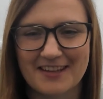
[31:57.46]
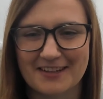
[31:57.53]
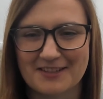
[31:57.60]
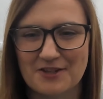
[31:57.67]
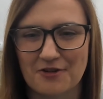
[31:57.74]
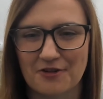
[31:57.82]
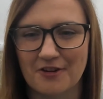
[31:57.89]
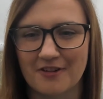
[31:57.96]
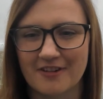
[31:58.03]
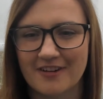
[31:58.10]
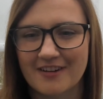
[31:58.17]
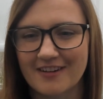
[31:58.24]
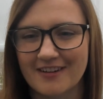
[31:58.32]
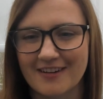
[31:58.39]
That's
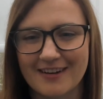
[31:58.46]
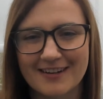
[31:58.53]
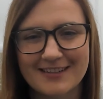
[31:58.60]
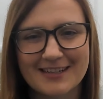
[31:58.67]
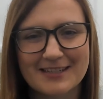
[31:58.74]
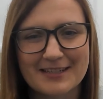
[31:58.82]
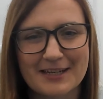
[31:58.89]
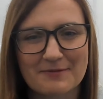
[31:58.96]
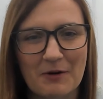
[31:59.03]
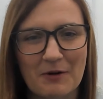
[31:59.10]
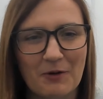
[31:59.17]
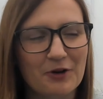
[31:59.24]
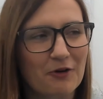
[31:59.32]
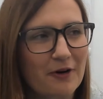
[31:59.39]
true. Yeah. It doesn't,
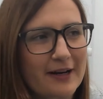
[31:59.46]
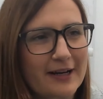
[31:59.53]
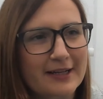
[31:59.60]
doesn't matter what your